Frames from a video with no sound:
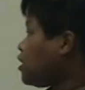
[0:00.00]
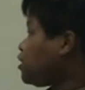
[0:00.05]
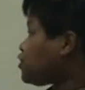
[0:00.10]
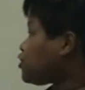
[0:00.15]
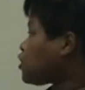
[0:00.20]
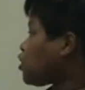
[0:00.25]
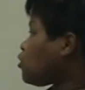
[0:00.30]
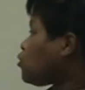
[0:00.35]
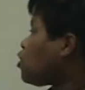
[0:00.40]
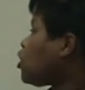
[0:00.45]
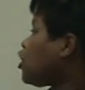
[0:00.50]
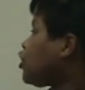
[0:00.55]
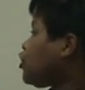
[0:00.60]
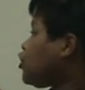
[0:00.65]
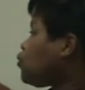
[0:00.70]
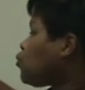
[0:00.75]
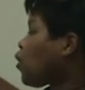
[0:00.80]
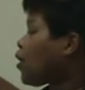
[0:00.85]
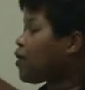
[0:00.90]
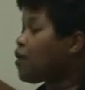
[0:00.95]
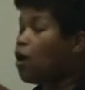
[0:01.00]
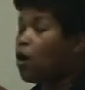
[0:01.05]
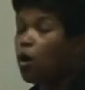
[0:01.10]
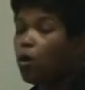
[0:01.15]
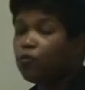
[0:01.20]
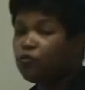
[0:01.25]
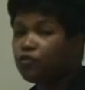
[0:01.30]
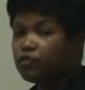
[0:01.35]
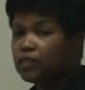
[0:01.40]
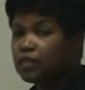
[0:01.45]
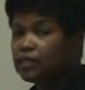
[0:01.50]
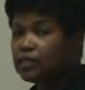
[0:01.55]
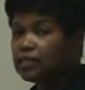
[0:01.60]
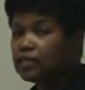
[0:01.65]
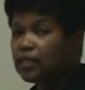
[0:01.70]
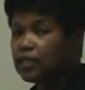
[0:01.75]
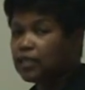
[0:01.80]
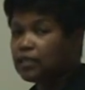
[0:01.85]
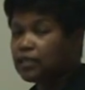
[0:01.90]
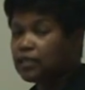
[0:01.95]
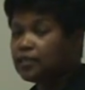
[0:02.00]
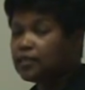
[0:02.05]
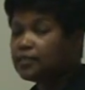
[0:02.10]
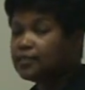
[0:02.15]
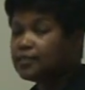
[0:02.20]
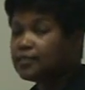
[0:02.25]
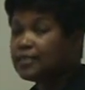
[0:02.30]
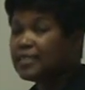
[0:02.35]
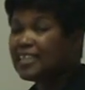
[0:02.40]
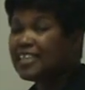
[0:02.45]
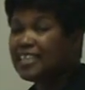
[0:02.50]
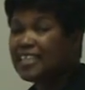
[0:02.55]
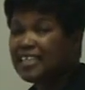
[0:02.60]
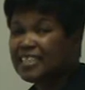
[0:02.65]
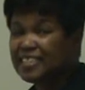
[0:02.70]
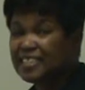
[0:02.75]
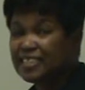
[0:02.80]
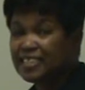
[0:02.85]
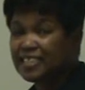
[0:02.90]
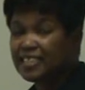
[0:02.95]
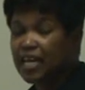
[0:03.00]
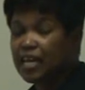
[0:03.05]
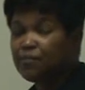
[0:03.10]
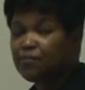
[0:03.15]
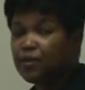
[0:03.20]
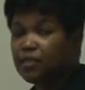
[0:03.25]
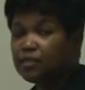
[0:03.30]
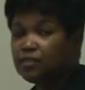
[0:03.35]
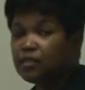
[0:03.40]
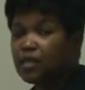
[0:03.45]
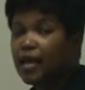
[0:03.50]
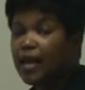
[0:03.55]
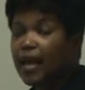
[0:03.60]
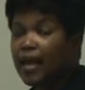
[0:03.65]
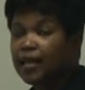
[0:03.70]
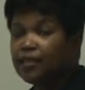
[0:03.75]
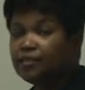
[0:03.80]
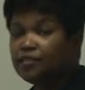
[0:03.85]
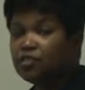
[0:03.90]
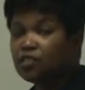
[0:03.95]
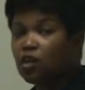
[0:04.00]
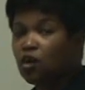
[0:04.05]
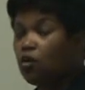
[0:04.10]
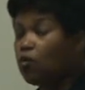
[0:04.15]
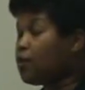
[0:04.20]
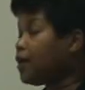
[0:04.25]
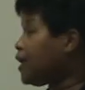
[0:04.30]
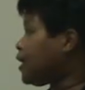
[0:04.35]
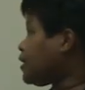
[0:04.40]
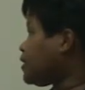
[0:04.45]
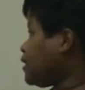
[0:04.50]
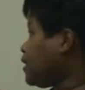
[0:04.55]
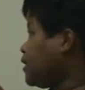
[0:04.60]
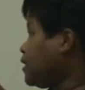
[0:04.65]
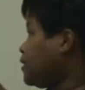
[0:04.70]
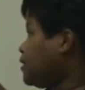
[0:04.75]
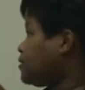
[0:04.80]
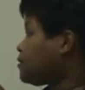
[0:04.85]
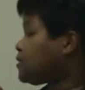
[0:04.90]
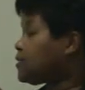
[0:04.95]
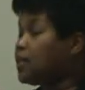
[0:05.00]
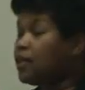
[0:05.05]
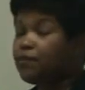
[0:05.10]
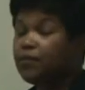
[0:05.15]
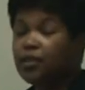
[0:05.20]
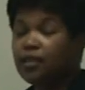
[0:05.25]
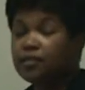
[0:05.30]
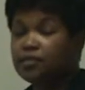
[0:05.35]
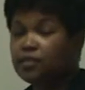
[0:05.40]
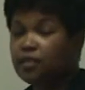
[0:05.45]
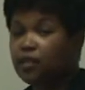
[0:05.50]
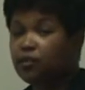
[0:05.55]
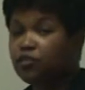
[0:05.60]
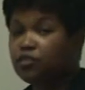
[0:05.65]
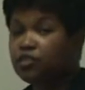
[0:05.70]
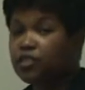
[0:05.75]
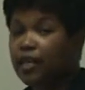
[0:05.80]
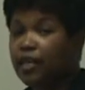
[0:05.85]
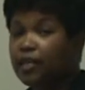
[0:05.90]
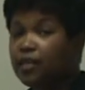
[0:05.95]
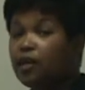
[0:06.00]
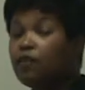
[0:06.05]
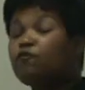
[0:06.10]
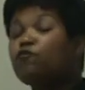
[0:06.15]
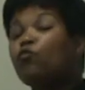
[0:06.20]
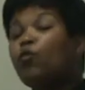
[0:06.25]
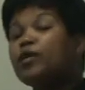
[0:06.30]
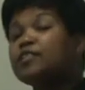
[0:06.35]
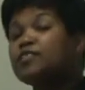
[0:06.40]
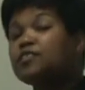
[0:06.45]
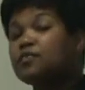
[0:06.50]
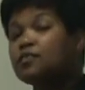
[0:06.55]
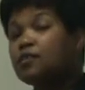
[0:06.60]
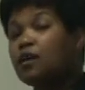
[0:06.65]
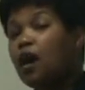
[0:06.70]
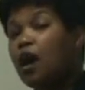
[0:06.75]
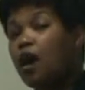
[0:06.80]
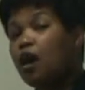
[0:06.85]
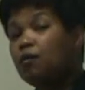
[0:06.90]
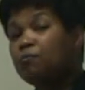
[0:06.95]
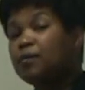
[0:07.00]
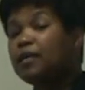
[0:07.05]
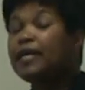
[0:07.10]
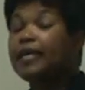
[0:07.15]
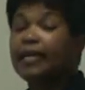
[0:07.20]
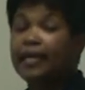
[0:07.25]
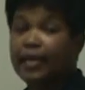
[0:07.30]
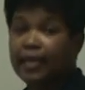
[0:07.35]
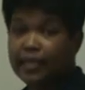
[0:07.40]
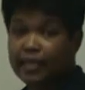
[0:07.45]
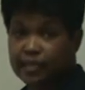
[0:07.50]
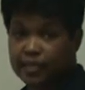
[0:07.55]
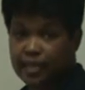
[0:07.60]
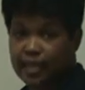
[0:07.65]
So you want to hopefully see that this is a thesis statement, and so it is giving us an understanding of what's to come in an